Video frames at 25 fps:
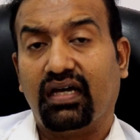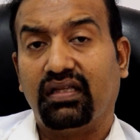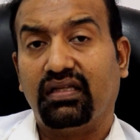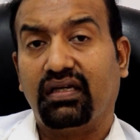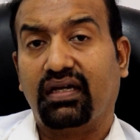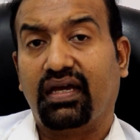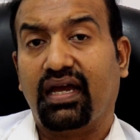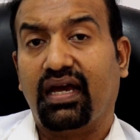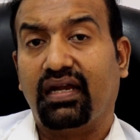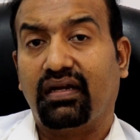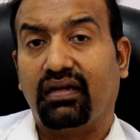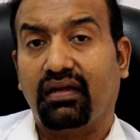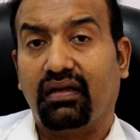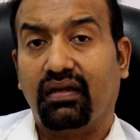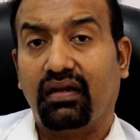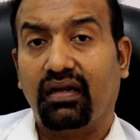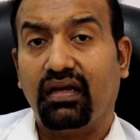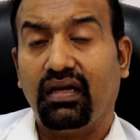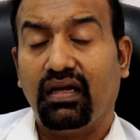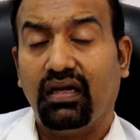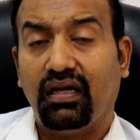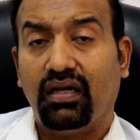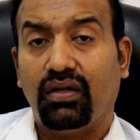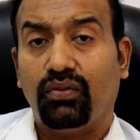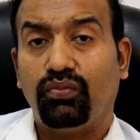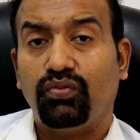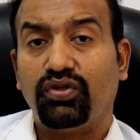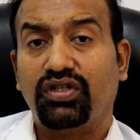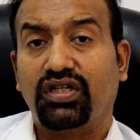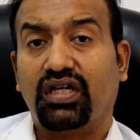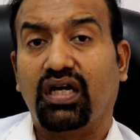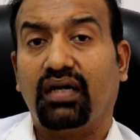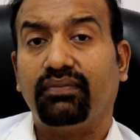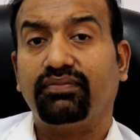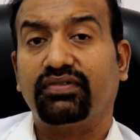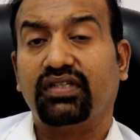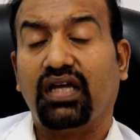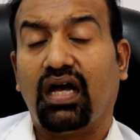other category which
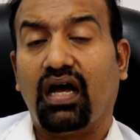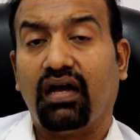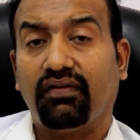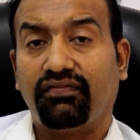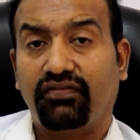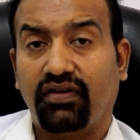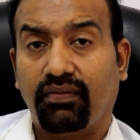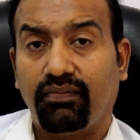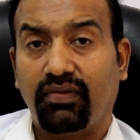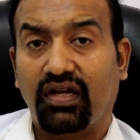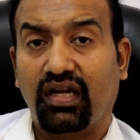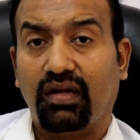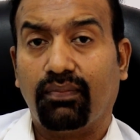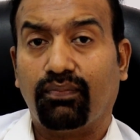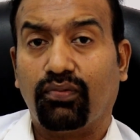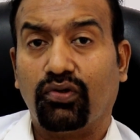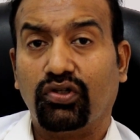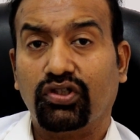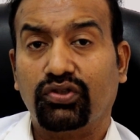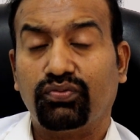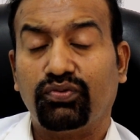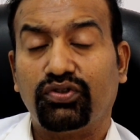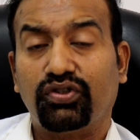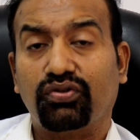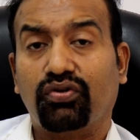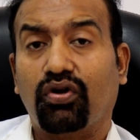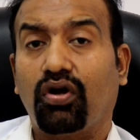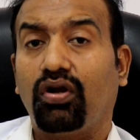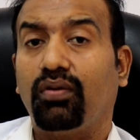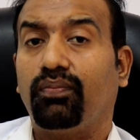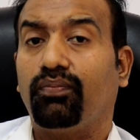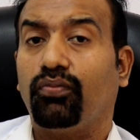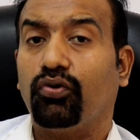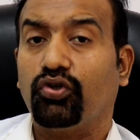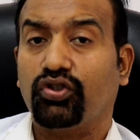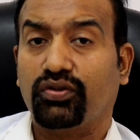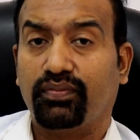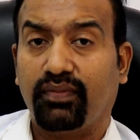comes after menopause, which we call
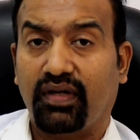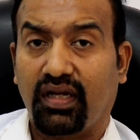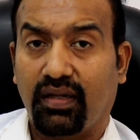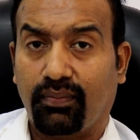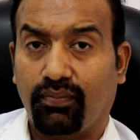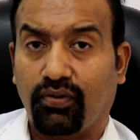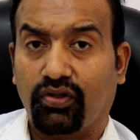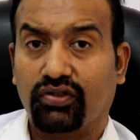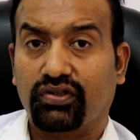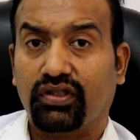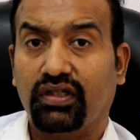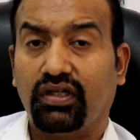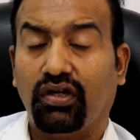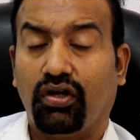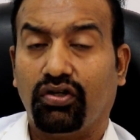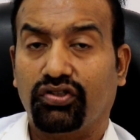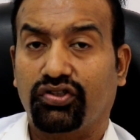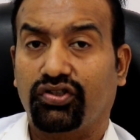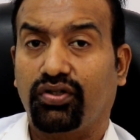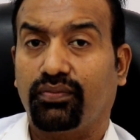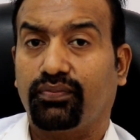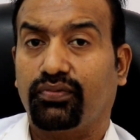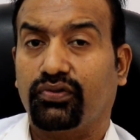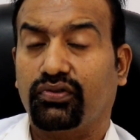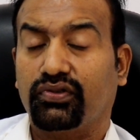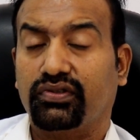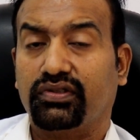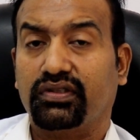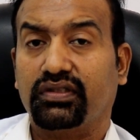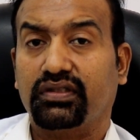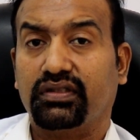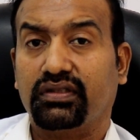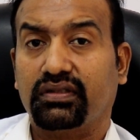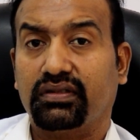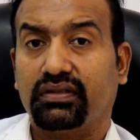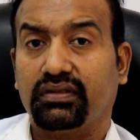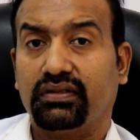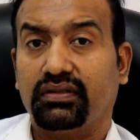postmenopausal
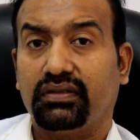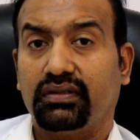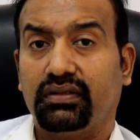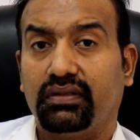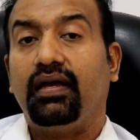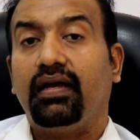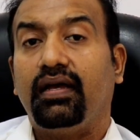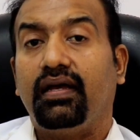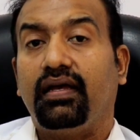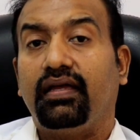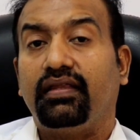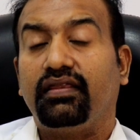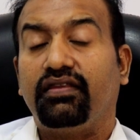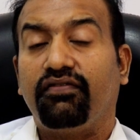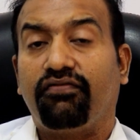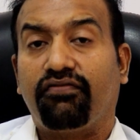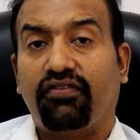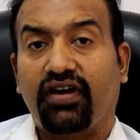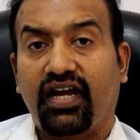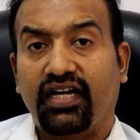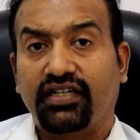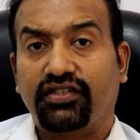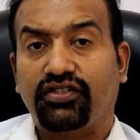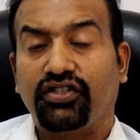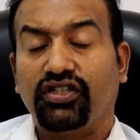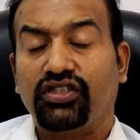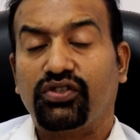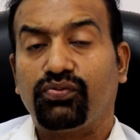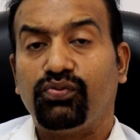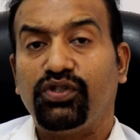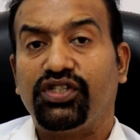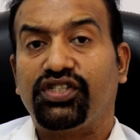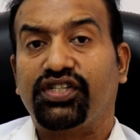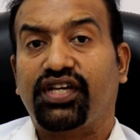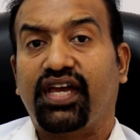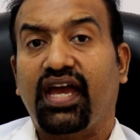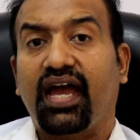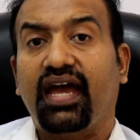osteoporosis. The fractures
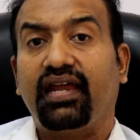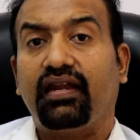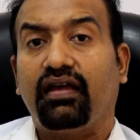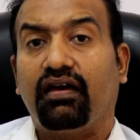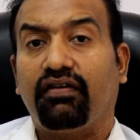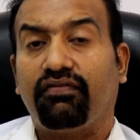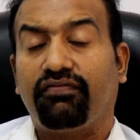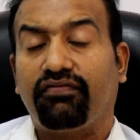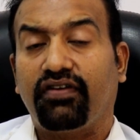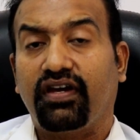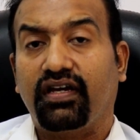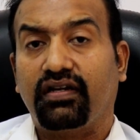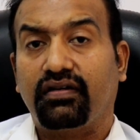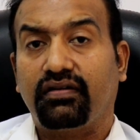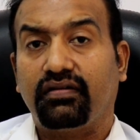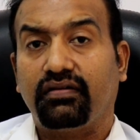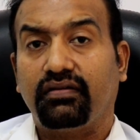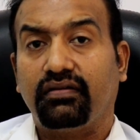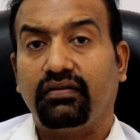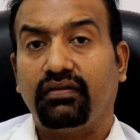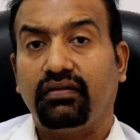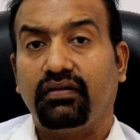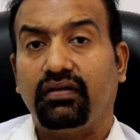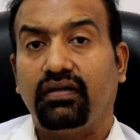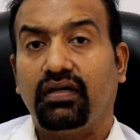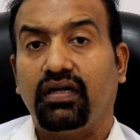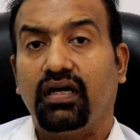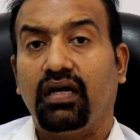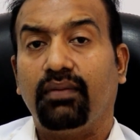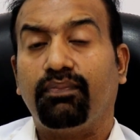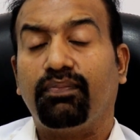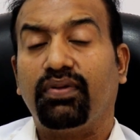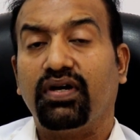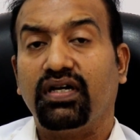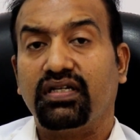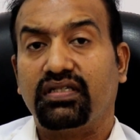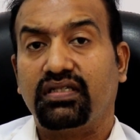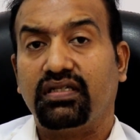which can affect
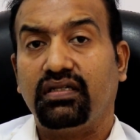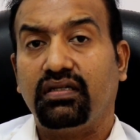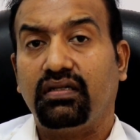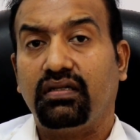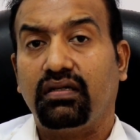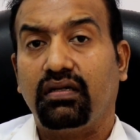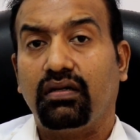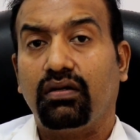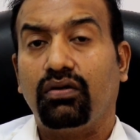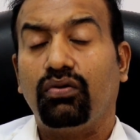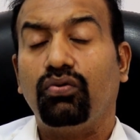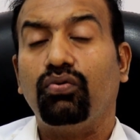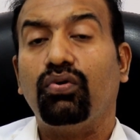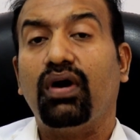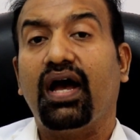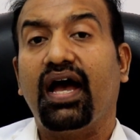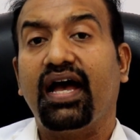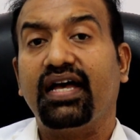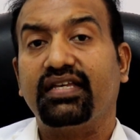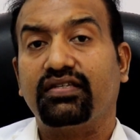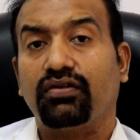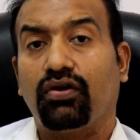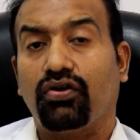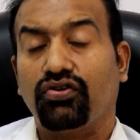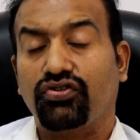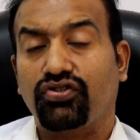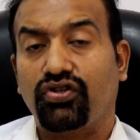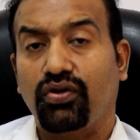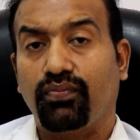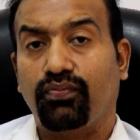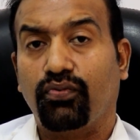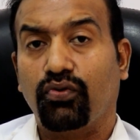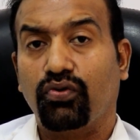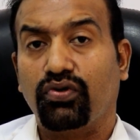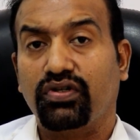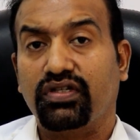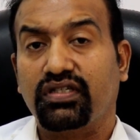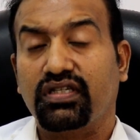a person who has
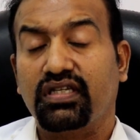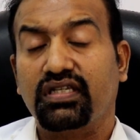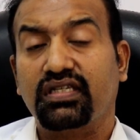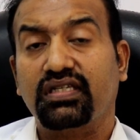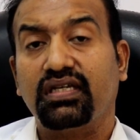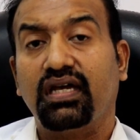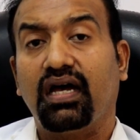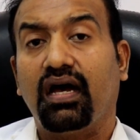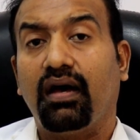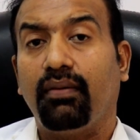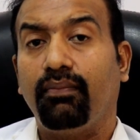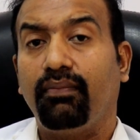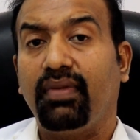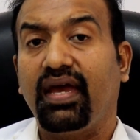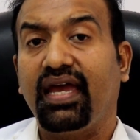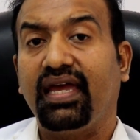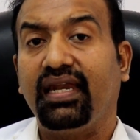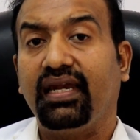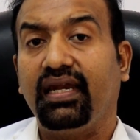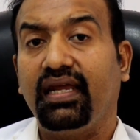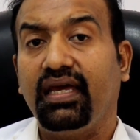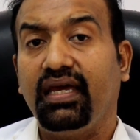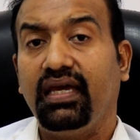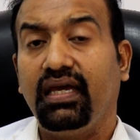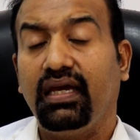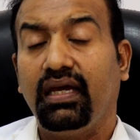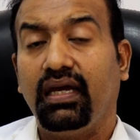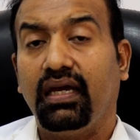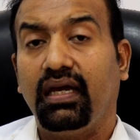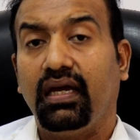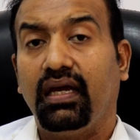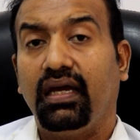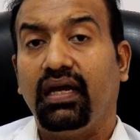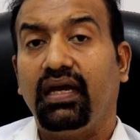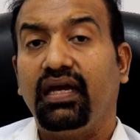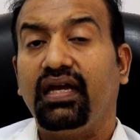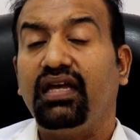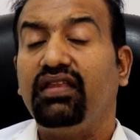osteoporosis are mainly
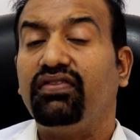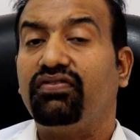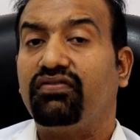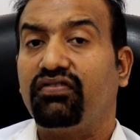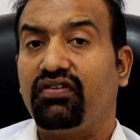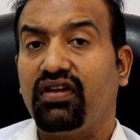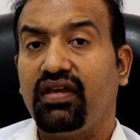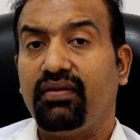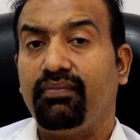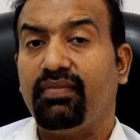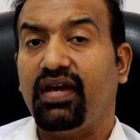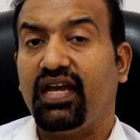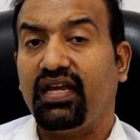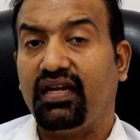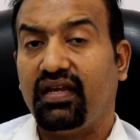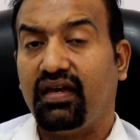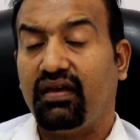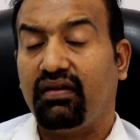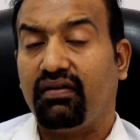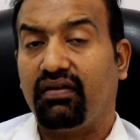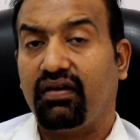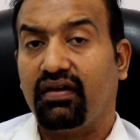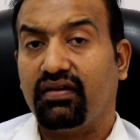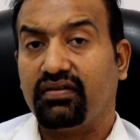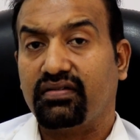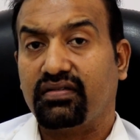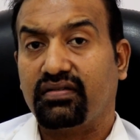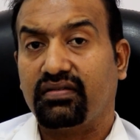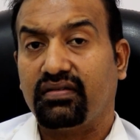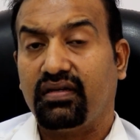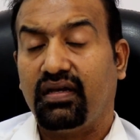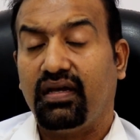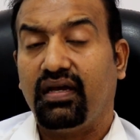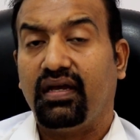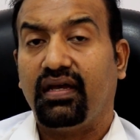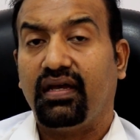in three main areas: